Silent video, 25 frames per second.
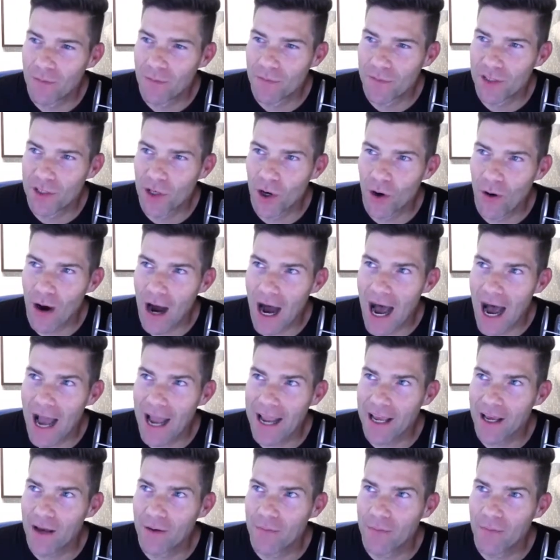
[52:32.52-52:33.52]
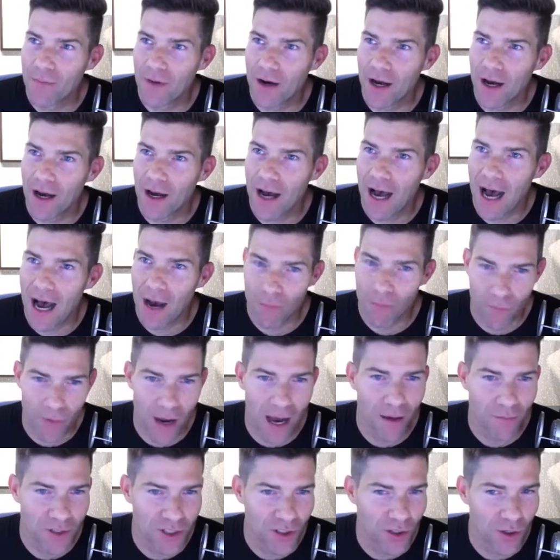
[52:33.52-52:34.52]
So I'm
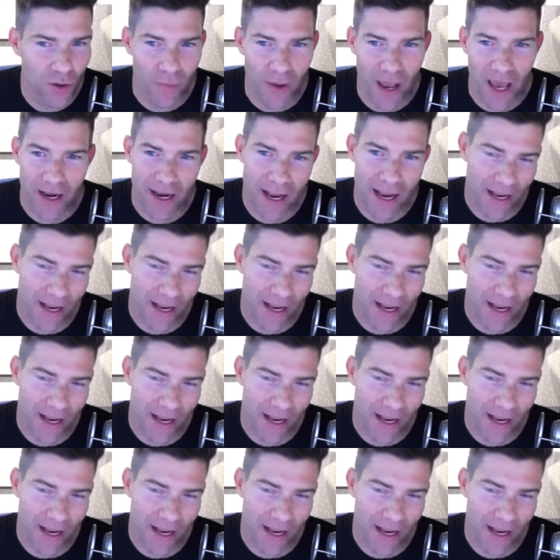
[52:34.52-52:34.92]
still bad.